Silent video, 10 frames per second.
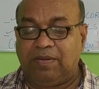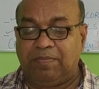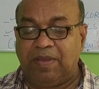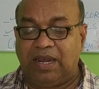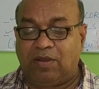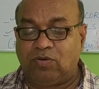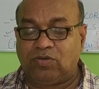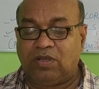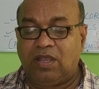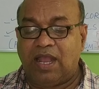bailout,
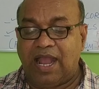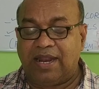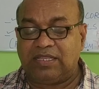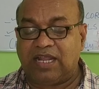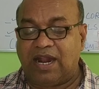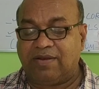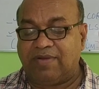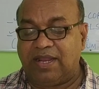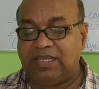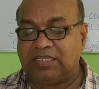and third
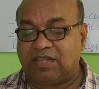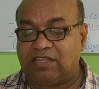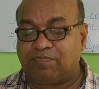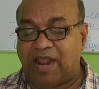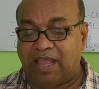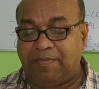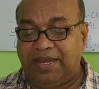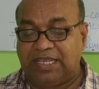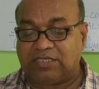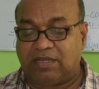one is called
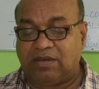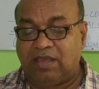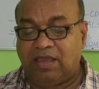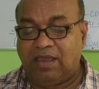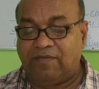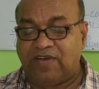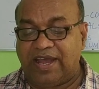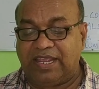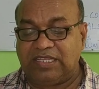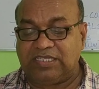fragmentation,
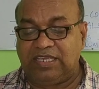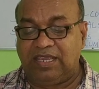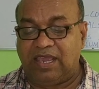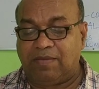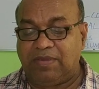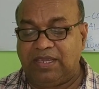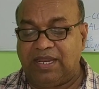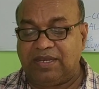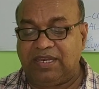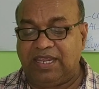
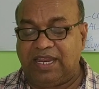FRAGMENTATION.